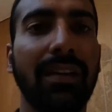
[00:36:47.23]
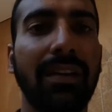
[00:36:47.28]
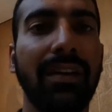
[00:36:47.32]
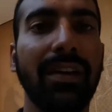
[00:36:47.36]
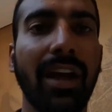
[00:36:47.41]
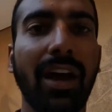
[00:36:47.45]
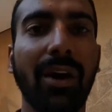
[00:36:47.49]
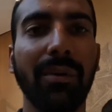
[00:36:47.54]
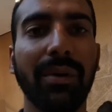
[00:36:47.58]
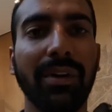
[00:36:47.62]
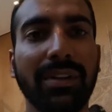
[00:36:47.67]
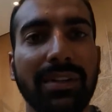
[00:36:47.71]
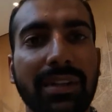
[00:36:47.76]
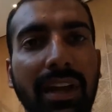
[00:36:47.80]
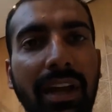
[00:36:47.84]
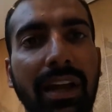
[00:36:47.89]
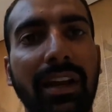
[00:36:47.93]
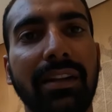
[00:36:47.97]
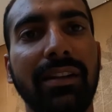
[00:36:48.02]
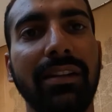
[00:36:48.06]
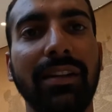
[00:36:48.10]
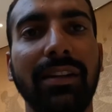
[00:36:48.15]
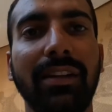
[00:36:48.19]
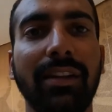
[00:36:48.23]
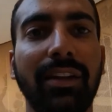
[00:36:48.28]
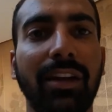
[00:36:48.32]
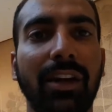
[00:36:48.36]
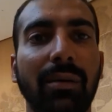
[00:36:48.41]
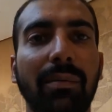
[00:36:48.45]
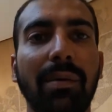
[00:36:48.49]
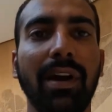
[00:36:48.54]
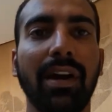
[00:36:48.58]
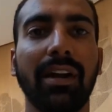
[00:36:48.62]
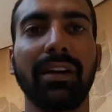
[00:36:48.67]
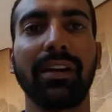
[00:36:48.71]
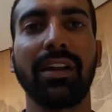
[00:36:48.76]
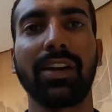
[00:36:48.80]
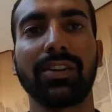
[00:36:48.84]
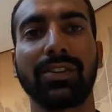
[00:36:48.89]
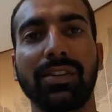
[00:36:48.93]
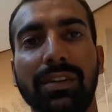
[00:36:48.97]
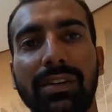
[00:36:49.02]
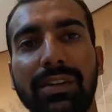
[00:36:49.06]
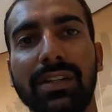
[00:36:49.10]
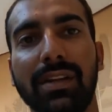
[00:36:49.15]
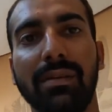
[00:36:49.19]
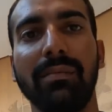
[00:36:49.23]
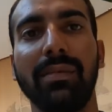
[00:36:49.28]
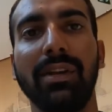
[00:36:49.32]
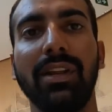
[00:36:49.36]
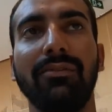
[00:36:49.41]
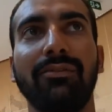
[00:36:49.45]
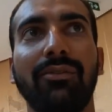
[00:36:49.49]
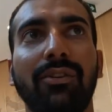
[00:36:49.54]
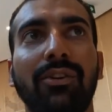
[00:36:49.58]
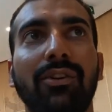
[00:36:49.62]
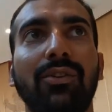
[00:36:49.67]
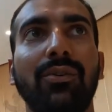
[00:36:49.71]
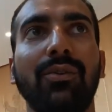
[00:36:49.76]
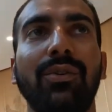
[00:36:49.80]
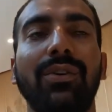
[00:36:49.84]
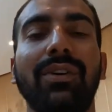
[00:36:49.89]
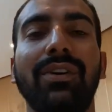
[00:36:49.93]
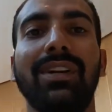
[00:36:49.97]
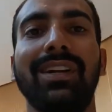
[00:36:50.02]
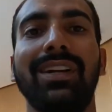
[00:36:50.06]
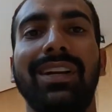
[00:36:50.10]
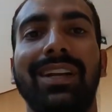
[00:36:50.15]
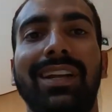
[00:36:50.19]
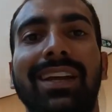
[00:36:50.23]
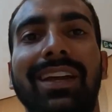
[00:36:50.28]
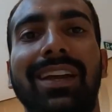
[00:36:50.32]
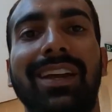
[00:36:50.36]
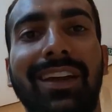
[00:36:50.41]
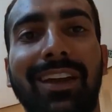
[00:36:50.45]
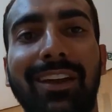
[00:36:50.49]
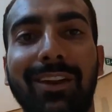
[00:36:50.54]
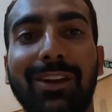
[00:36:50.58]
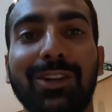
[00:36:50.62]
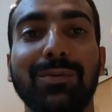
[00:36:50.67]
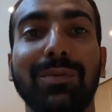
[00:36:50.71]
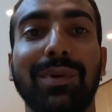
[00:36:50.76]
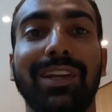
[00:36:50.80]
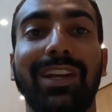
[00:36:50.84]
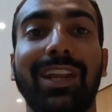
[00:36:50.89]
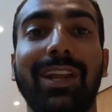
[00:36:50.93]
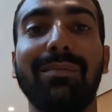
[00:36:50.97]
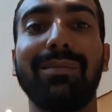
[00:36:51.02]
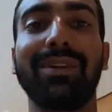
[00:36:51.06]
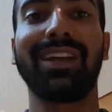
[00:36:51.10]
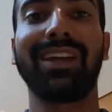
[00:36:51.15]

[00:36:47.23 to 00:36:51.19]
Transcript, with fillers: Now inside the Quebec National Assembly for a tour. Here's my name